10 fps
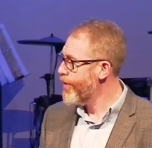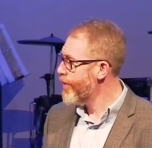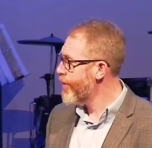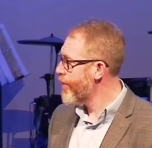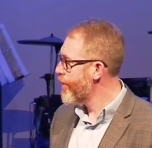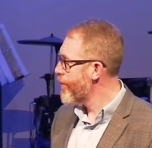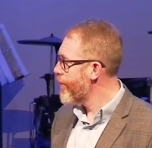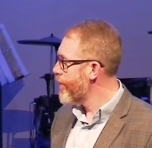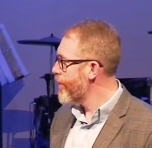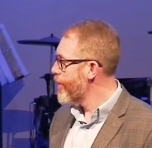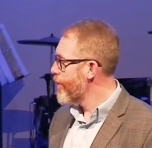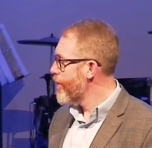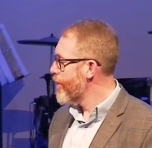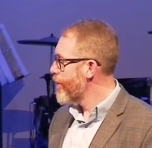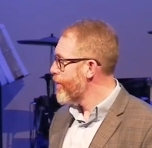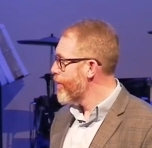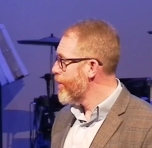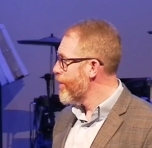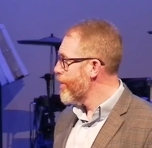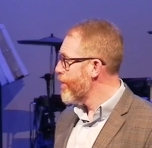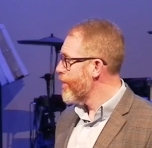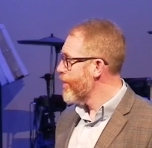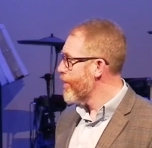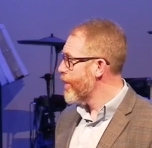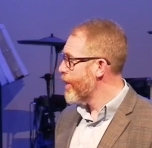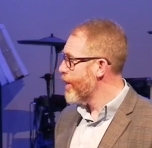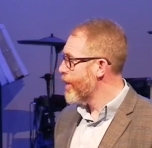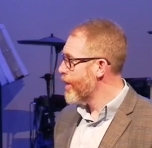(silence)